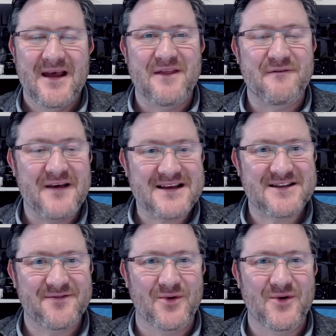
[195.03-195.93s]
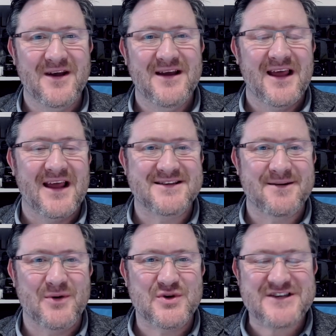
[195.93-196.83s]
The festival is
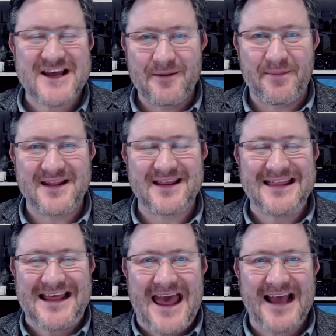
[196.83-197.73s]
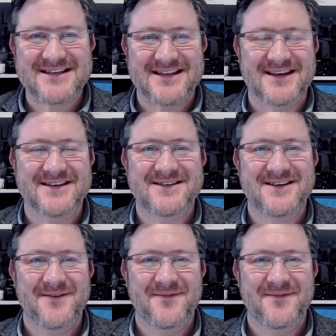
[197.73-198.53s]
about celebrating the Exodus.